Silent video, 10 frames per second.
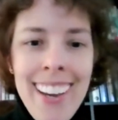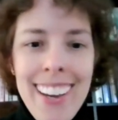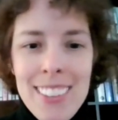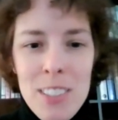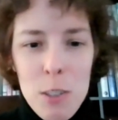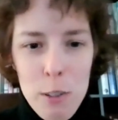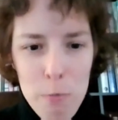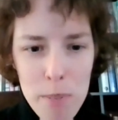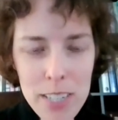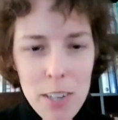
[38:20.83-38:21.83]
and sort of
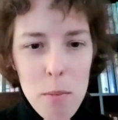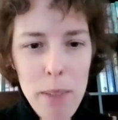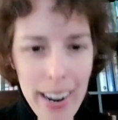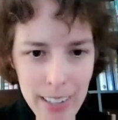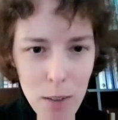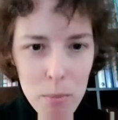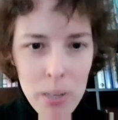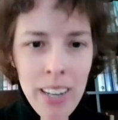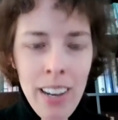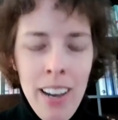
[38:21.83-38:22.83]
being her backup.
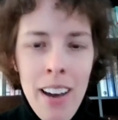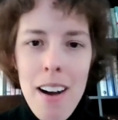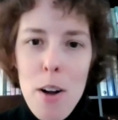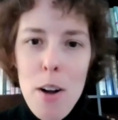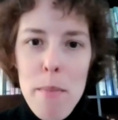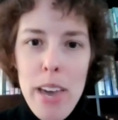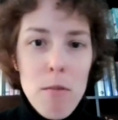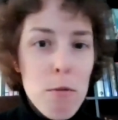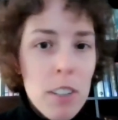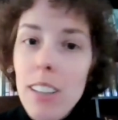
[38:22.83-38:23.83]
And
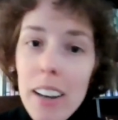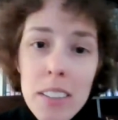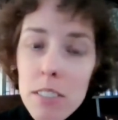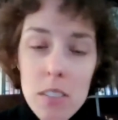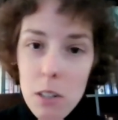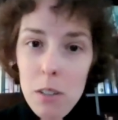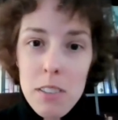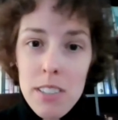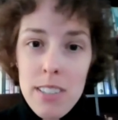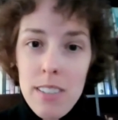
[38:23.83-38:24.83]
for a lot of these
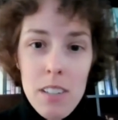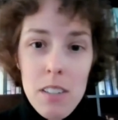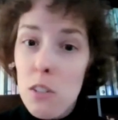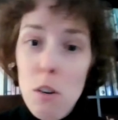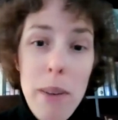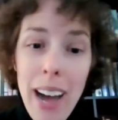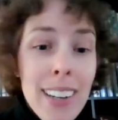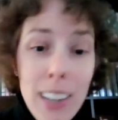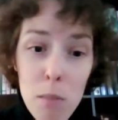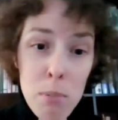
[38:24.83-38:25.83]
girls, there's no
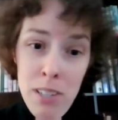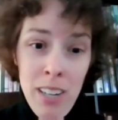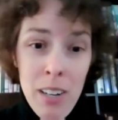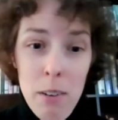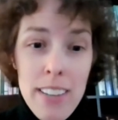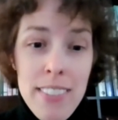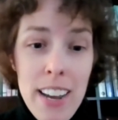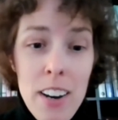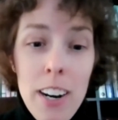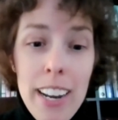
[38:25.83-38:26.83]
backup, right?
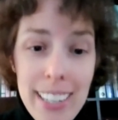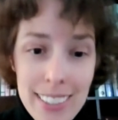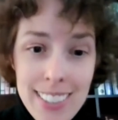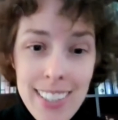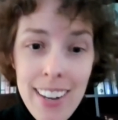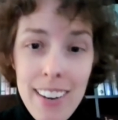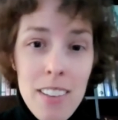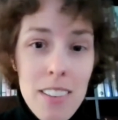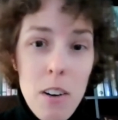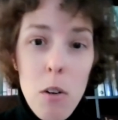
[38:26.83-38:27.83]
They're
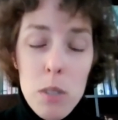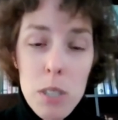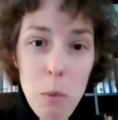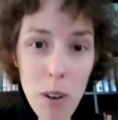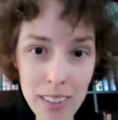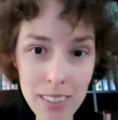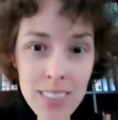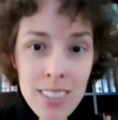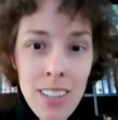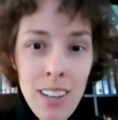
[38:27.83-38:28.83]
the only
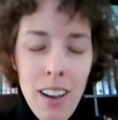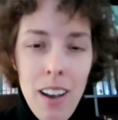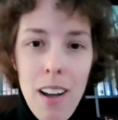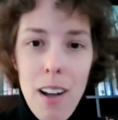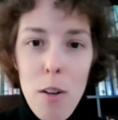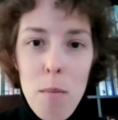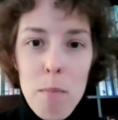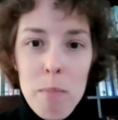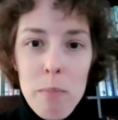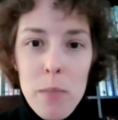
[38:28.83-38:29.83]
ones
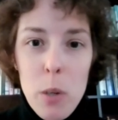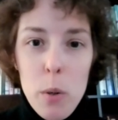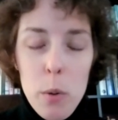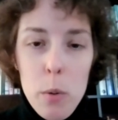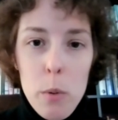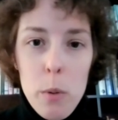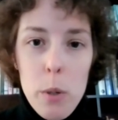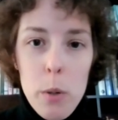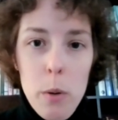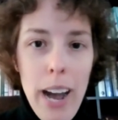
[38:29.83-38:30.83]

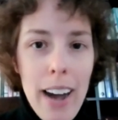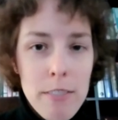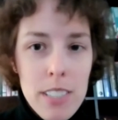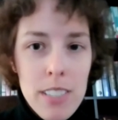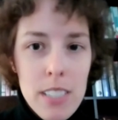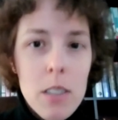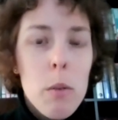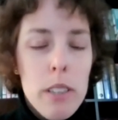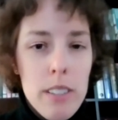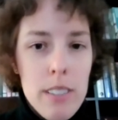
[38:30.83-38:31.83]
who have to deal
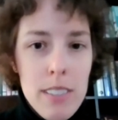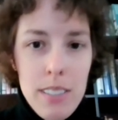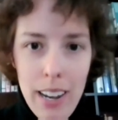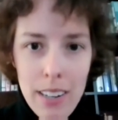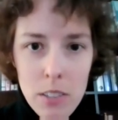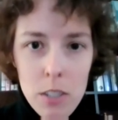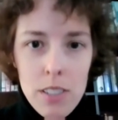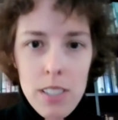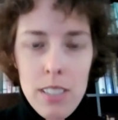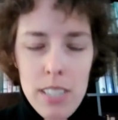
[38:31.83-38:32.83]
with the disasters
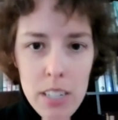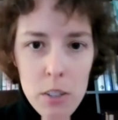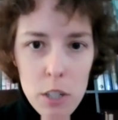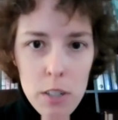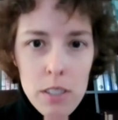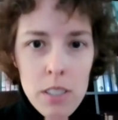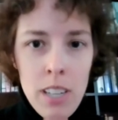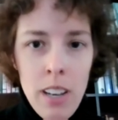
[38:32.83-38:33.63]
and the dangers.